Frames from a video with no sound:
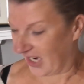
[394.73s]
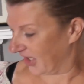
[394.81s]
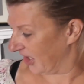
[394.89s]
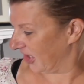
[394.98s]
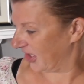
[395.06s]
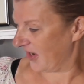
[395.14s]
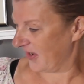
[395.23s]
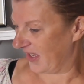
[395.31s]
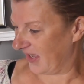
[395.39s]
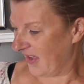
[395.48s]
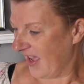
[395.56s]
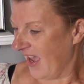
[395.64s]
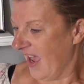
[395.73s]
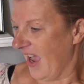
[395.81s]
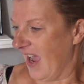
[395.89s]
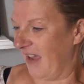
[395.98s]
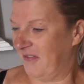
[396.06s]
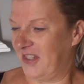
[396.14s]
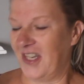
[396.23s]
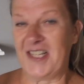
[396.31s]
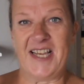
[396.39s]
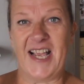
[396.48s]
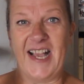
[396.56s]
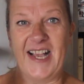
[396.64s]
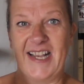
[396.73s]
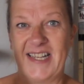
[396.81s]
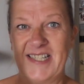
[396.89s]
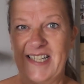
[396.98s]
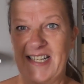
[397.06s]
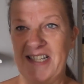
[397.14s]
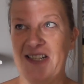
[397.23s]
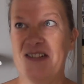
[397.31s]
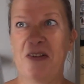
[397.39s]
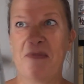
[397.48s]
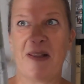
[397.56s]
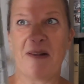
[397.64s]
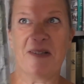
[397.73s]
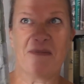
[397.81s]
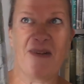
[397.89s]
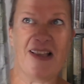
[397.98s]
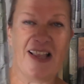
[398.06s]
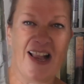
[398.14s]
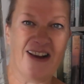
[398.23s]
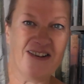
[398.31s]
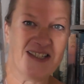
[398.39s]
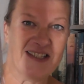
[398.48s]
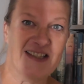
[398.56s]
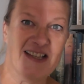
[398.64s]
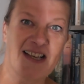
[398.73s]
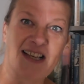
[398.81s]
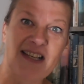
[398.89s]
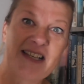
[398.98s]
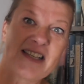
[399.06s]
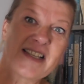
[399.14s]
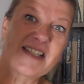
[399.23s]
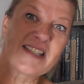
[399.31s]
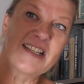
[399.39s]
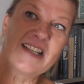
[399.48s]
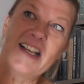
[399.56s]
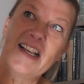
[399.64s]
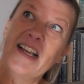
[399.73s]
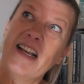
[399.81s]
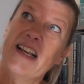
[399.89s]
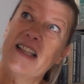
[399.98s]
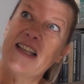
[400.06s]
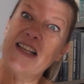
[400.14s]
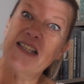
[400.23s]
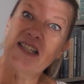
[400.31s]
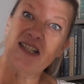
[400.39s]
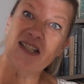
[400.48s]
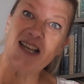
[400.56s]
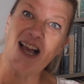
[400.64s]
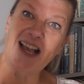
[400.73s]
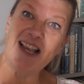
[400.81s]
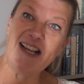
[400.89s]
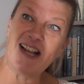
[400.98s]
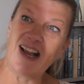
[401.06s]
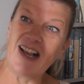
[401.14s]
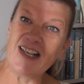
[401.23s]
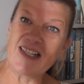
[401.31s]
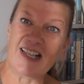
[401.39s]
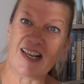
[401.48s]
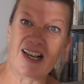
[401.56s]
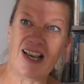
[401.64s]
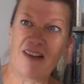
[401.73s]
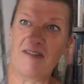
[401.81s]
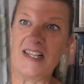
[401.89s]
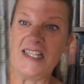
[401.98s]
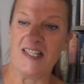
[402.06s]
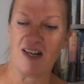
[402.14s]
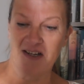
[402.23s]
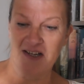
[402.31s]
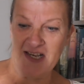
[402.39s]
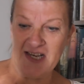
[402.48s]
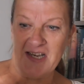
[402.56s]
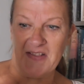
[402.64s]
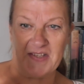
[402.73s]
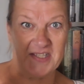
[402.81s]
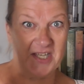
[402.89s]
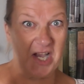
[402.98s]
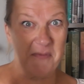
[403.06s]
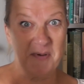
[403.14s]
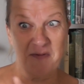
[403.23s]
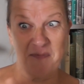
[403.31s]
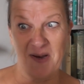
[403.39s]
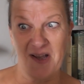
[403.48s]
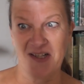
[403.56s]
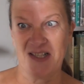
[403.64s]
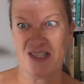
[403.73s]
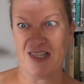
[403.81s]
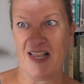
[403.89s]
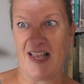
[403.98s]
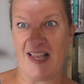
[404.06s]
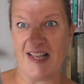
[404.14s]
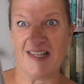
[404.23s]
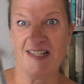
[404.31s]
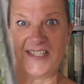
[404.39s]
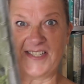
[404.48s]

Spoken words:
I'm going to show you, I've just had, I don't know if you'll be able to make it out in this container. Isn't that cleverly done? There's a couple of plants in here.